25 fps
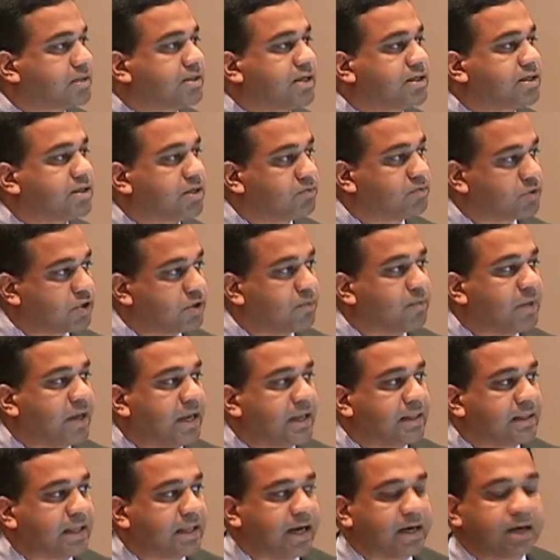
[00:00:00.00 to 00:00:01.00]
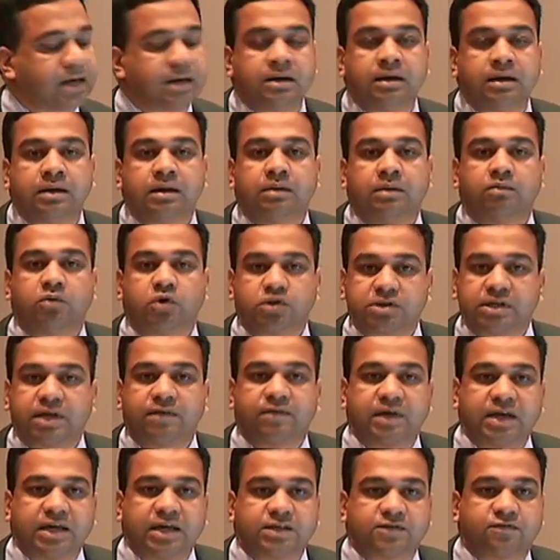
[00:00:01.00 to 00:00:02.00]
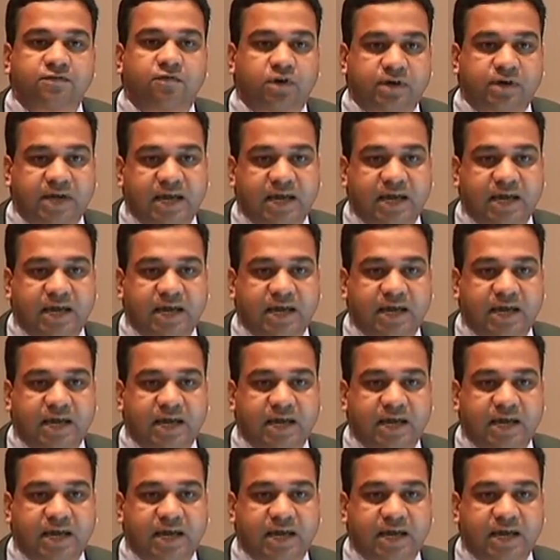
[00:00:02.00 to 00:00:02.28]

the assumption being that most giving is for